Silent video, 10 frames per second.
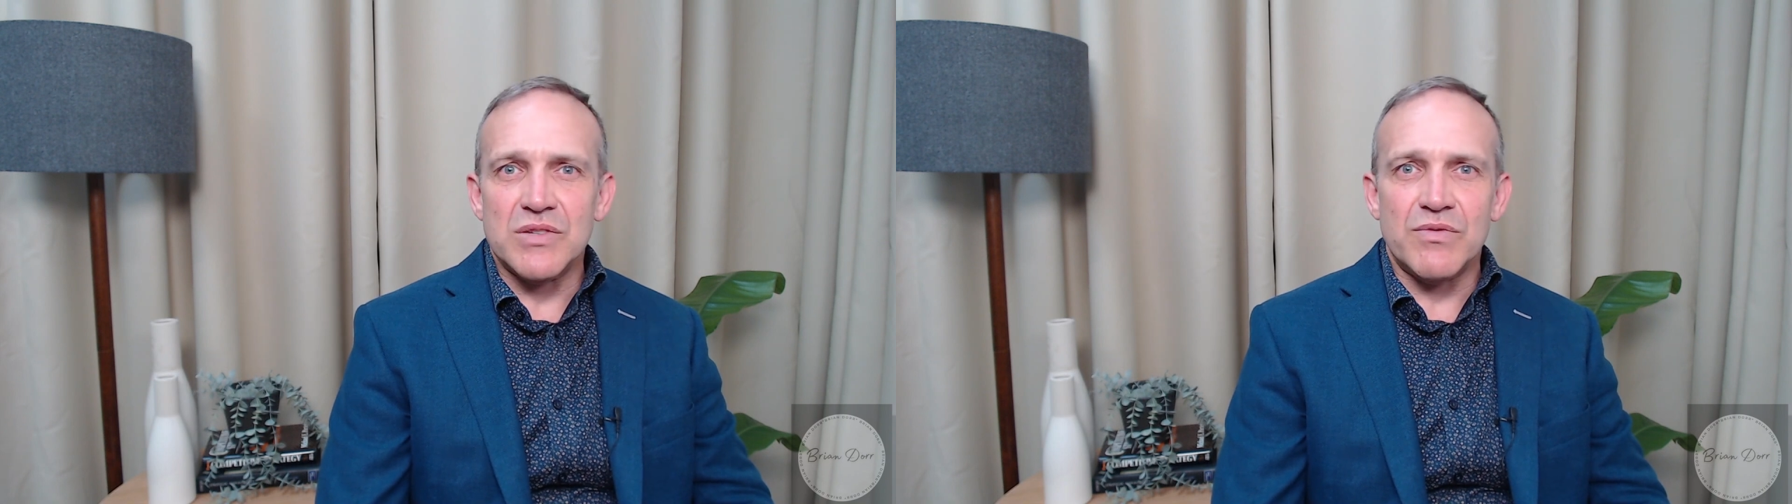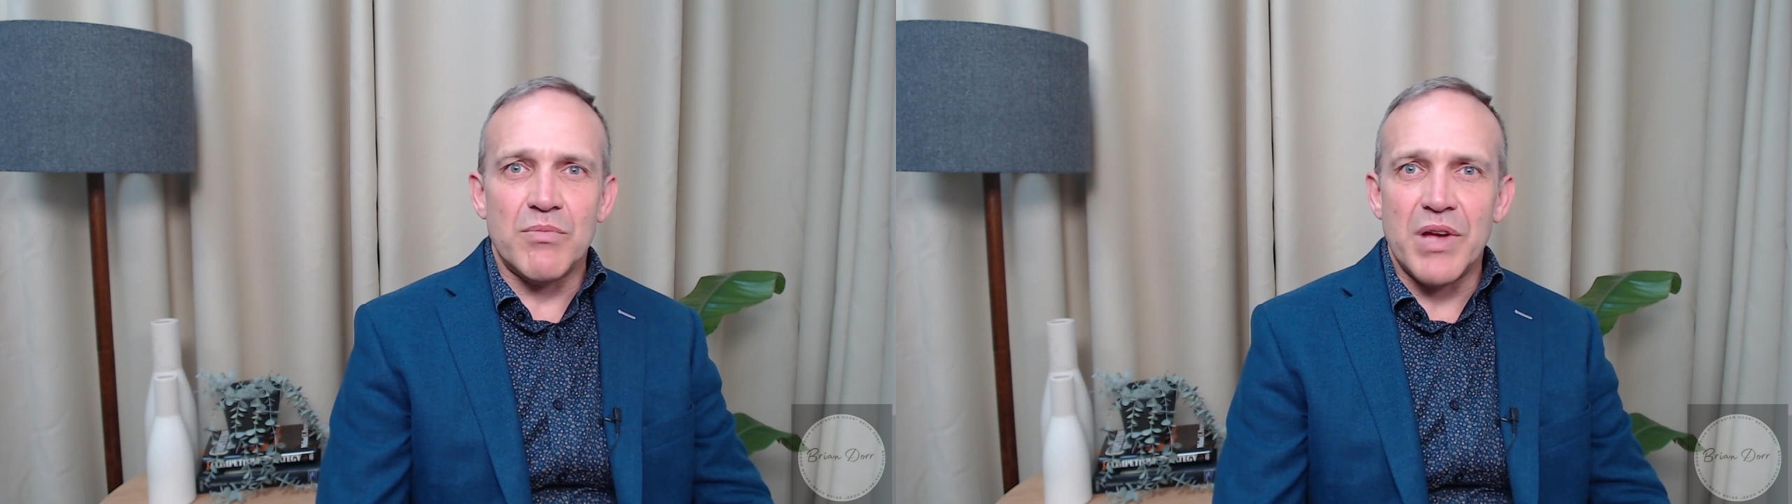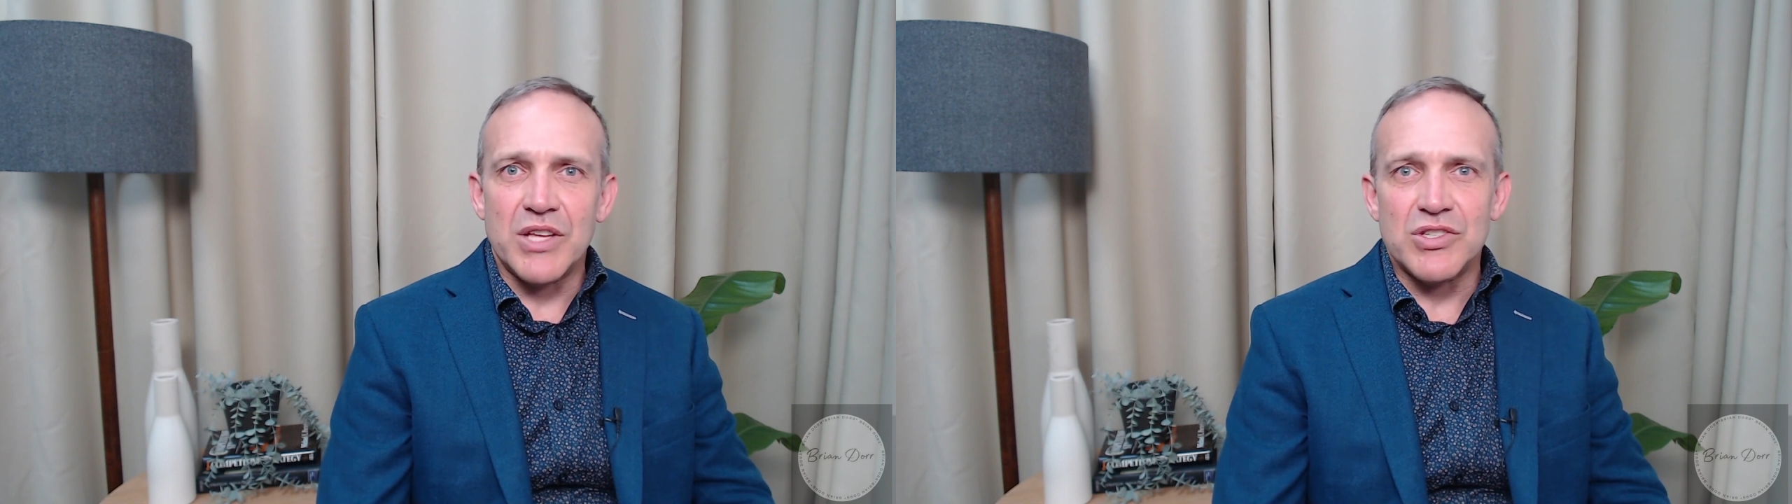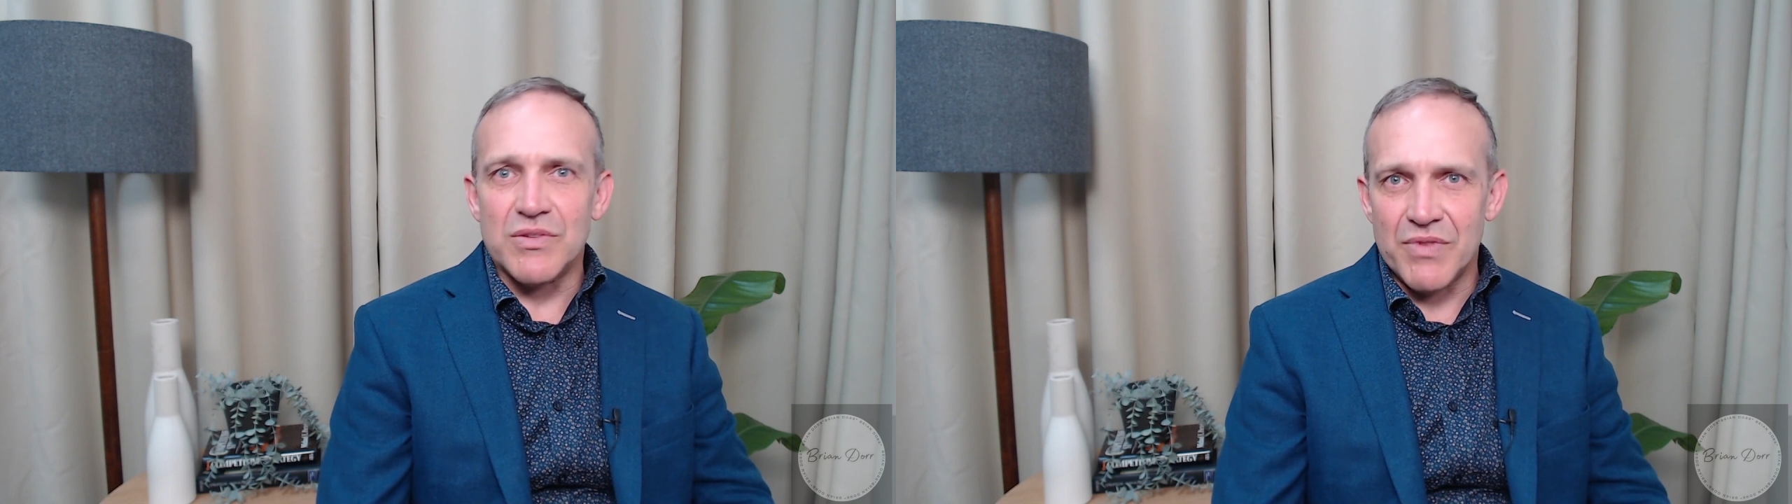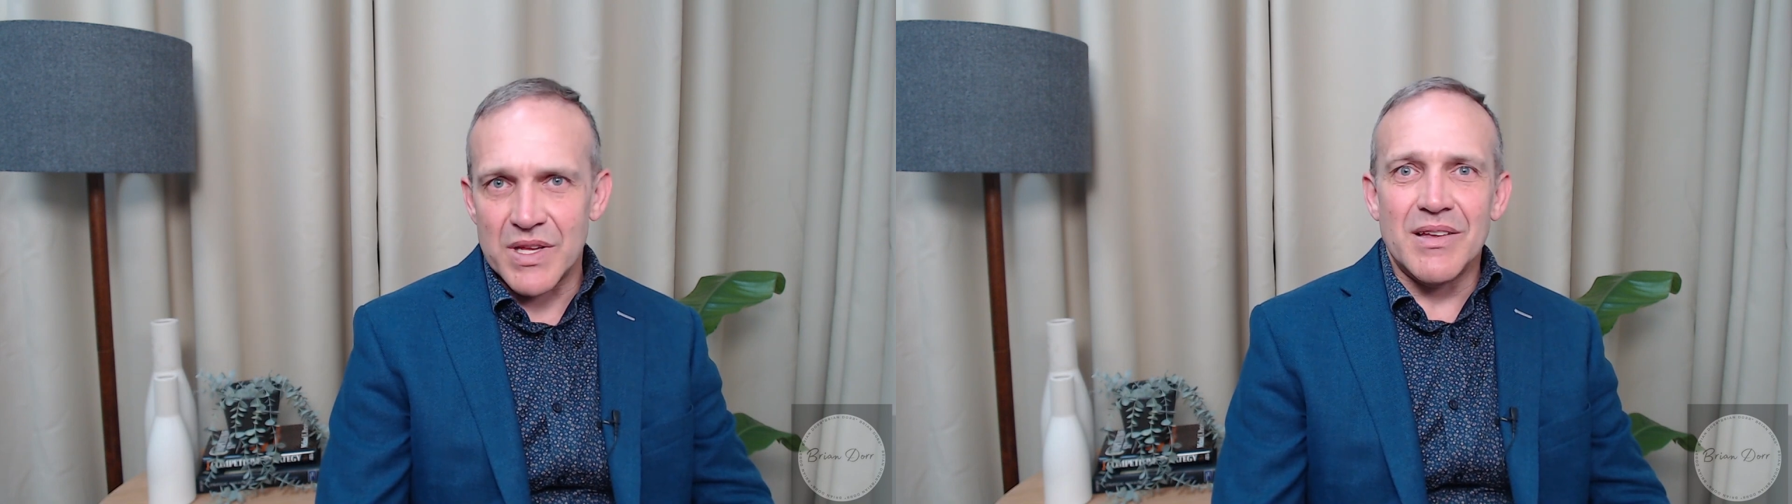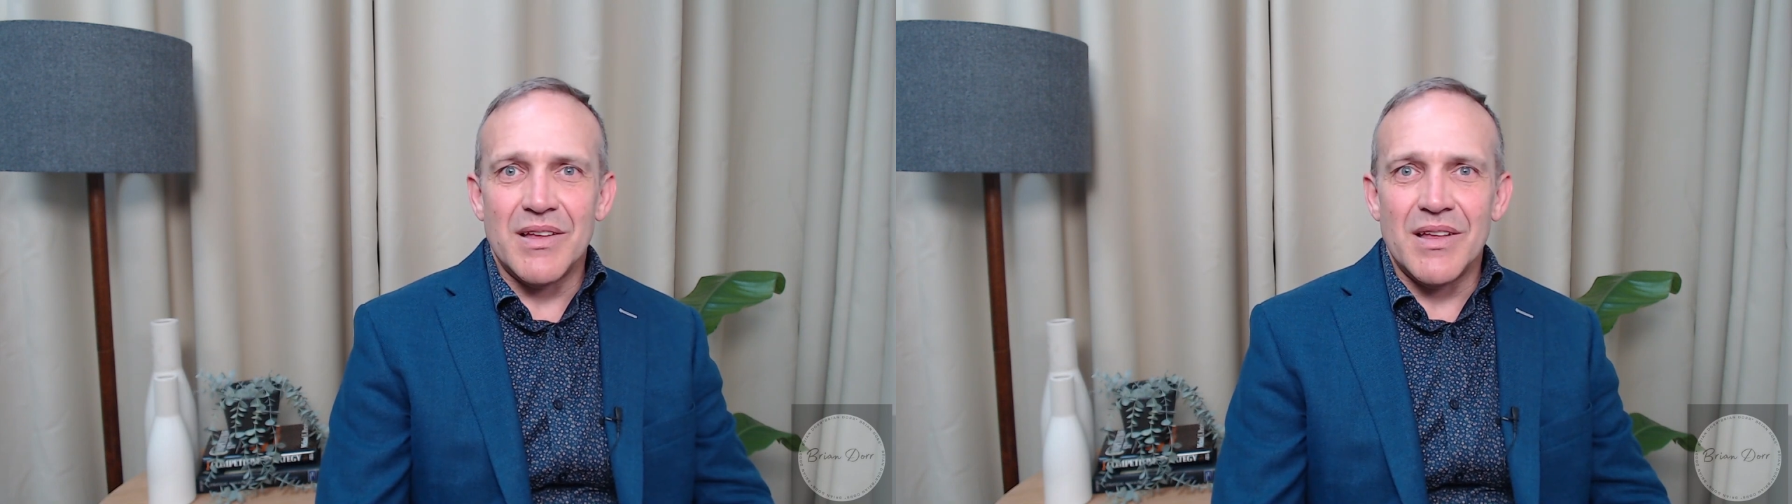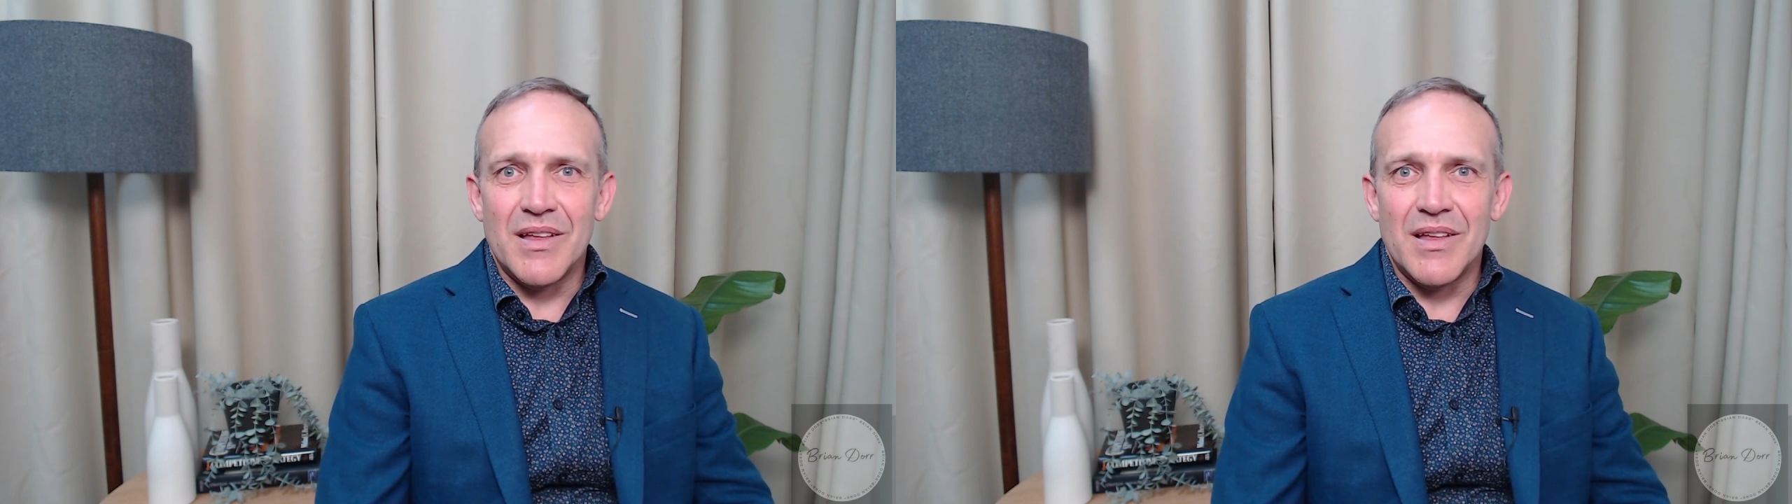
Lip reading: from pension funds,